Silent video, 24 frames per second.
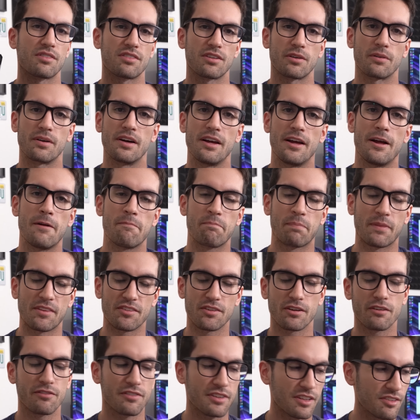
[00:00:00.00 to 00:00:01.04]
So
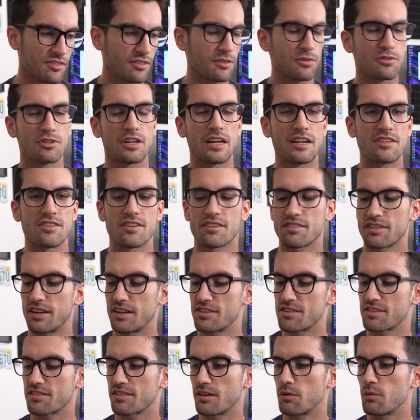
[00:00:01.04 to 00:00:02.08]
sorry for these two changes. I
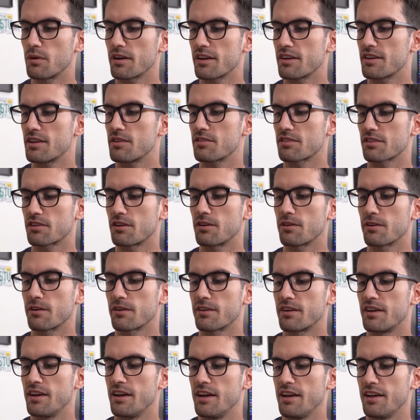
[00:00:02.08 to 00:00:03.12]
just, I wanted to use a
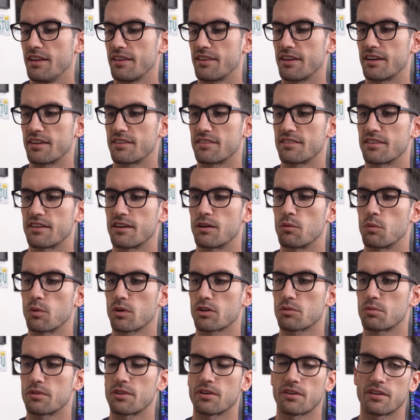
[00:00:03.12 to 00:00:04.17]
card that uh,
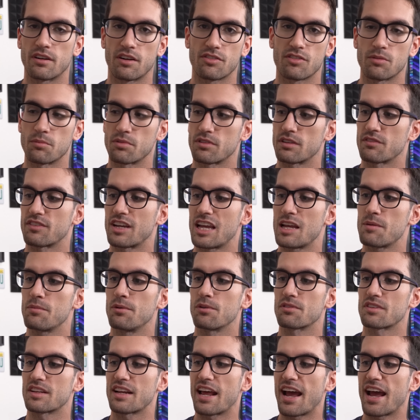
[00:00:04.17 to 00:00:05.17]
worked with our custom sleeve cables.